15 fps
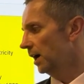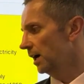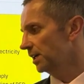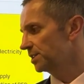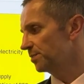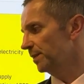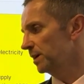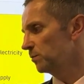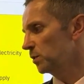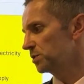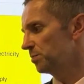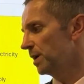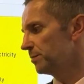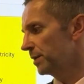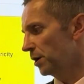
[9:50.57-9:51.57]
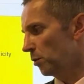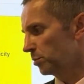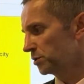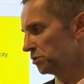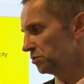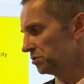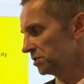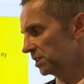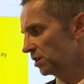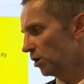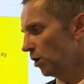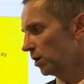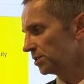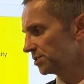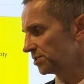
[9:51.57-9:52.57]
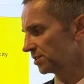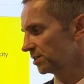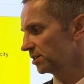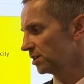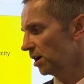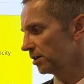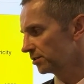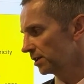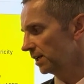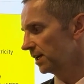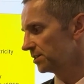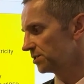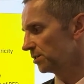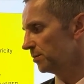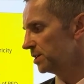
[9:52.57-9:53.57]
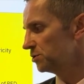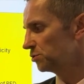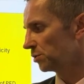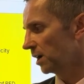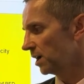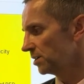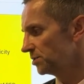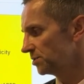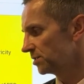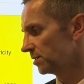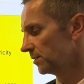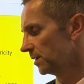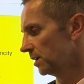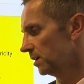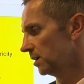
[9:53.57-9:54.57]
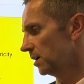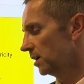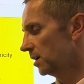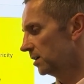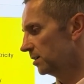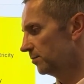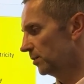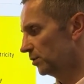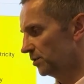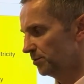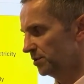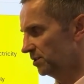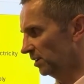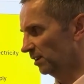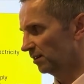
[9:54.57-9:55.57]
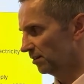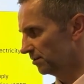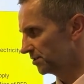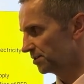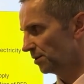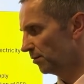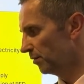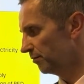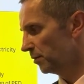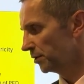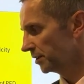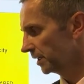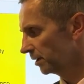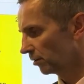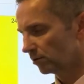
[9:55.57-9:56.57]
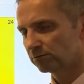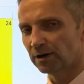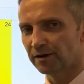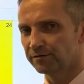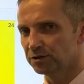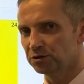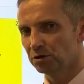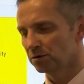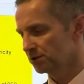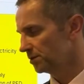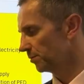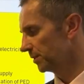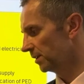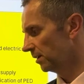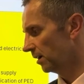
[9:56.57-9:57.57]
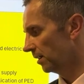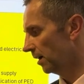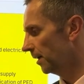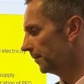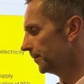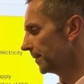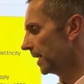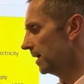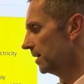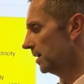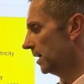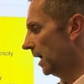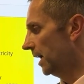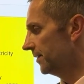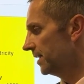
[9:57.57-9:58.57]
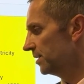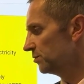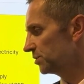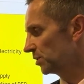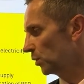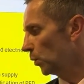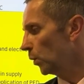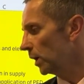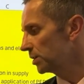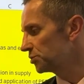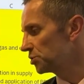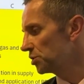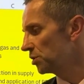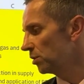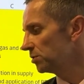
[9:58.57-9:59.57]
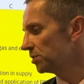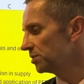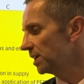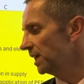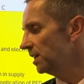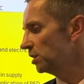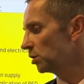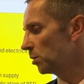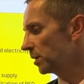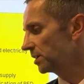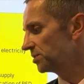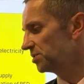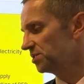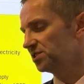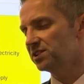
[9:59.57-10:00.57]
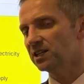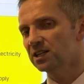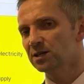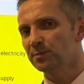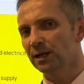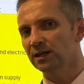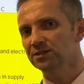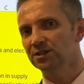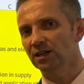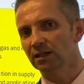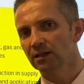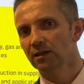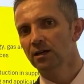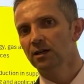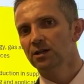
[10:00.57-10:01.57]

Explain what's meant by opportunity cost, calculate some interest um, on a particular sum of money or revenue or something like that. And then there's a question on economic sustainability.